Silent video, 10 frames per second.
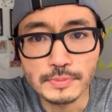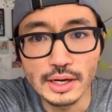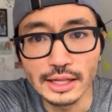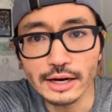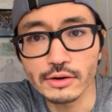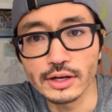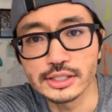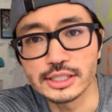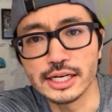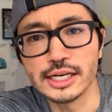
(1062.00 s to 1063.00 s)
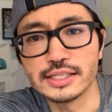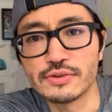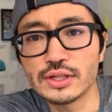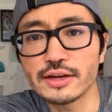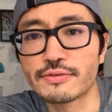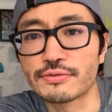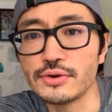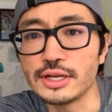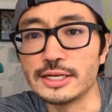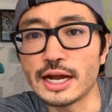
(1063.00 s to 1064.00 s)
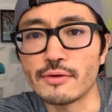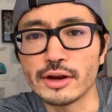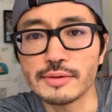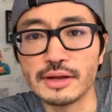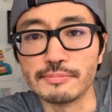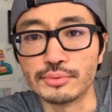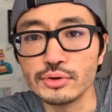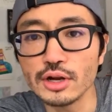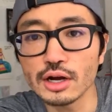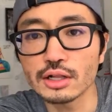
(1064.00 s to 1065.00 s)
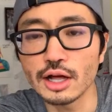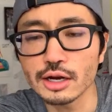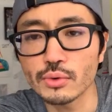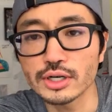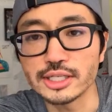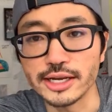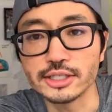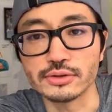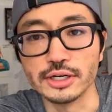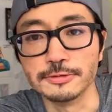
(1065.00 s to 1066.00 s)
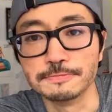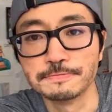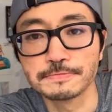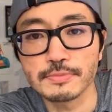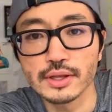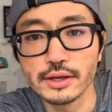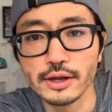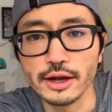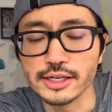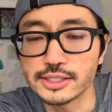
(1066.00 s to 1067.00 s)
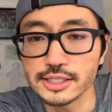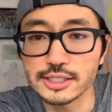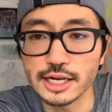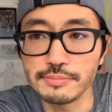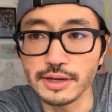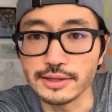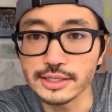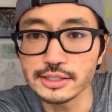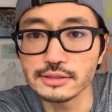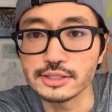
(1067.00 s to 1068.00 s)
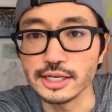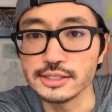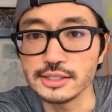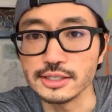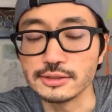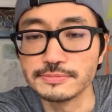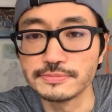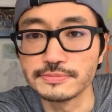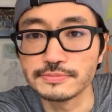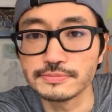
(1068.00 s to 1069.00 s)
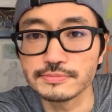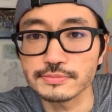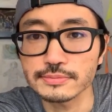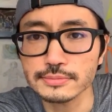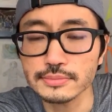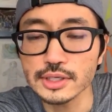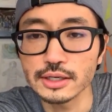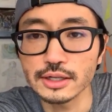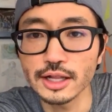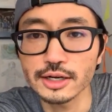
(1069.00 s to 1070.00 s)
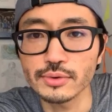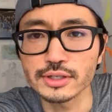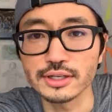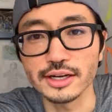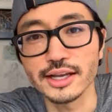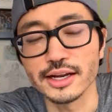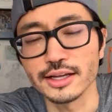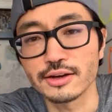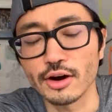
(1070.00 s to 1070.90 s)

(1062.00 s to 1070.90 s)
Lacroix says, if you like fruity, I recommend Brewdog Clockwork Tangerine, a session IPA. That sounds tasty. Clockwork, I get it.